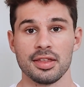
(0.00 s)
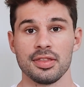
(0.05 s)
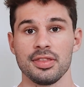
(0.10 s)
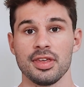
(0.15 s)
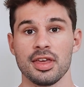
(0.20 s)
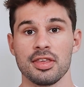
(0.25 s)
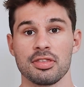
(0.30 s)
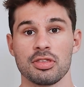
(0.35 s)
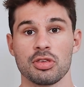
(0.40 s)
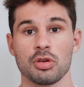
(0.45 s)

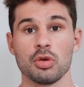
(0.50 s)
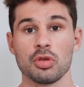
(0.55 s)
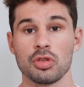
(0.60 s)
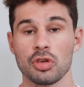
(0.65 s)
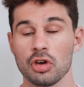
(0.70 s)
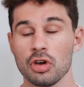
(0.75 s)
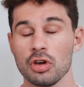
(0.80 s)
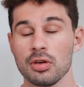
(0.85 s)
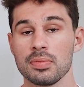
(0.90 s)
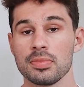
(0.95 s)
There's two
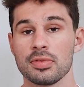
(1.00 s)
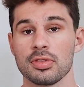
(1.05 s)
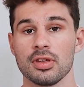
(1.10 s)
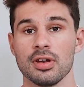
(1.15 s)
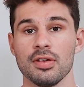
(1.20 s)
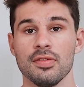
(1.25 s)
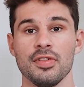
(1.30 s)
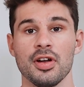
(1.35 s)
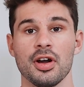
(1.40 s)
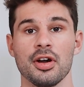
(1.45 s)
terms that
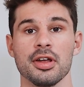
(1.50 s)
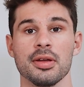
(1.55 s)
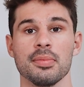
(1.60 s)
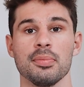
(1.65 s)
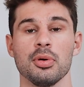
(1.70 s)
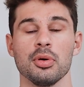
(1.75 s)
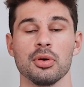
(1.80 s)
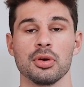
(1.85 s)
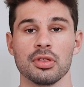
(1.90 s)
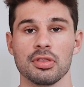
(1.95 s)
are very
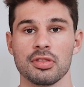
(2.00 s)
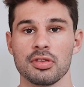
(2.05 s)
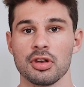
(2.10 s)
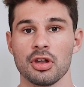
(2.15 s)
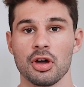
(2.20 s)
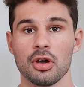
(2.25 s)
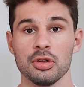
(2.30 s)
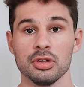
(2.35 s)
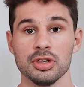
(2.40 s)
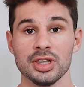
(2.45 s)
important to
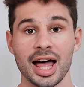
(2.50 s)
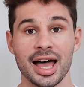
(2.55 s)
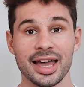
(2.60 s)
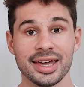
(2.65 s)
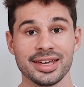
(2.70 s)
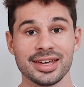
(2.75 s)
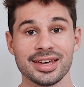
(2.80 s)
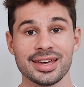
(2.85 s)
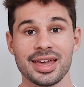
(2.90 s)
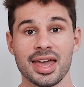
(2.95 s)
know:
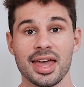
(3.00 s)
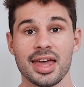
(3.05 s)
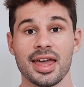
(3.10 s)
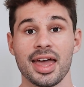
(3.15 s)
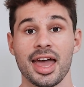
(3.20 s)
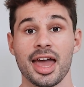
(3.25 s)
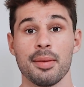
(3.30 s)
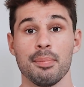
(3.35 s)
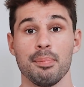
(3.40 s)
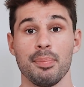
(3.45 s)
laying
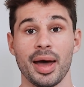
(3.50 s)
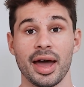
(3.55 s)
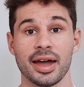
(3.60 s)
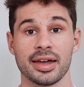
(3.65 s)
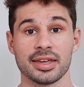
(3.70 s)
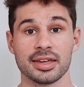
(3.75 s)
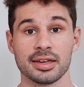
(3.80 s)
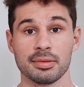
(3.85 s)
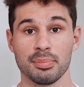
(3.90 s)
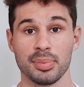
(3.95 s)
and
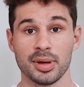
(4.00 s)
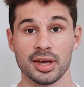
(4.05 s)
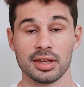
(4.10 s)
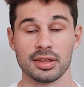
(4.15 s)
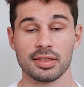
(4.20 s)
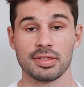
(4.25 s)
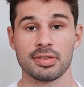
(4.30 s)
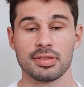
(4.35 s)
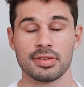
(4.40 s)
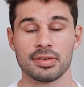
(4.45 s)
backing
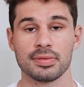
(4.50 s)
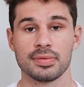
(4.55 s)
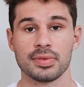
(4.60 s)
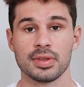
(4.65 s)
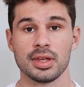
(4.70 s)
bets.